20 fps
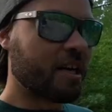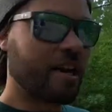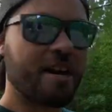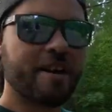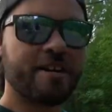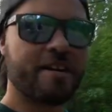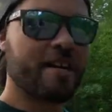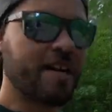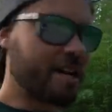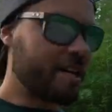All
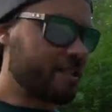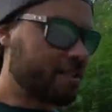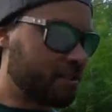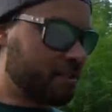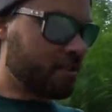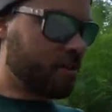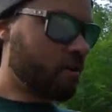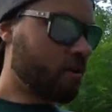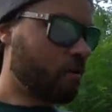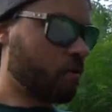right, you
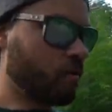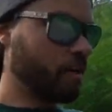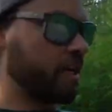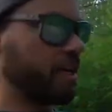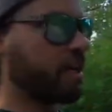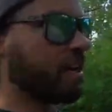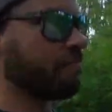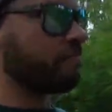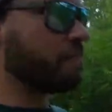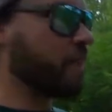guys, we
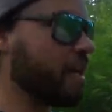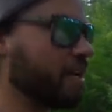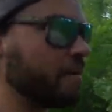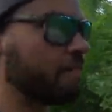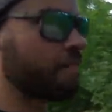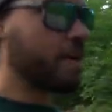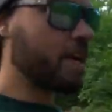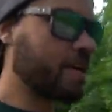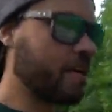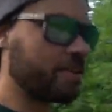have made
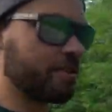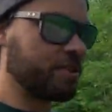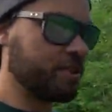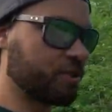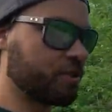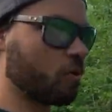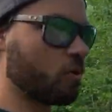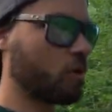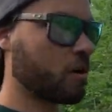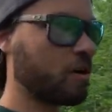it back to
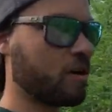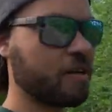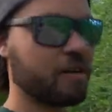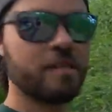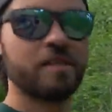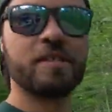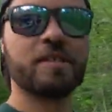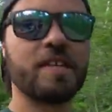shore,